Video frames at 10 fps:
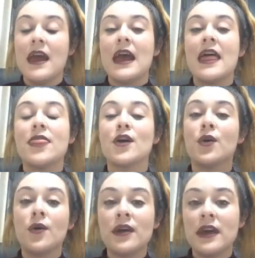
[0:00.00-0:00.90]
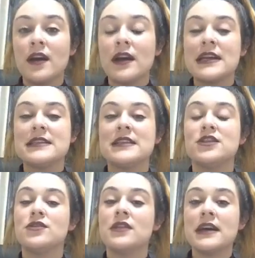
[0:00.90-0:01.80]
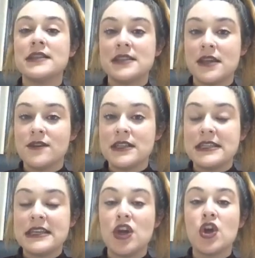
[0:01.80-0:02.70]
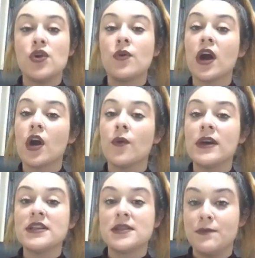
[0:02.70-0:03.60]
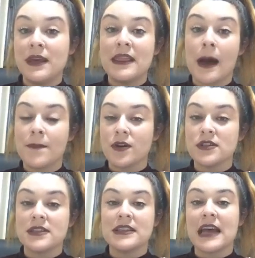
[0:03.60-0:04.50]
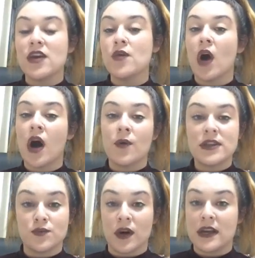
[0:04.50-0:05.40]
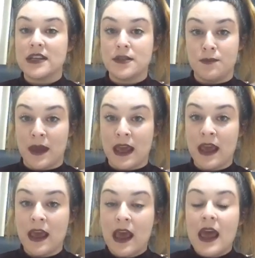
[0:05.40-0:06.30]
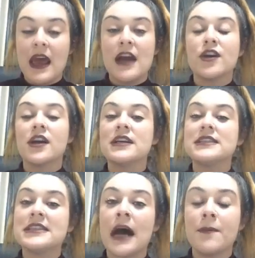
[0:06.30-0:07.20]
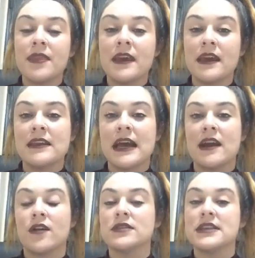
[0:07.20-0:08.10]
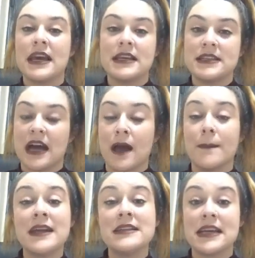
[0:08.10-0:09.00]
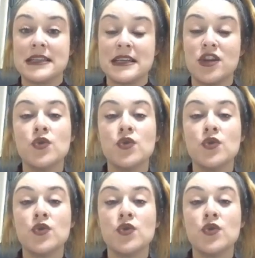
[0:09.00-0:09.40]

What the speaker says: And the goal here is in 2017, you are going to be that person that you always wanted to be. And you're going to stop thinking that it'll take time. It doesn't.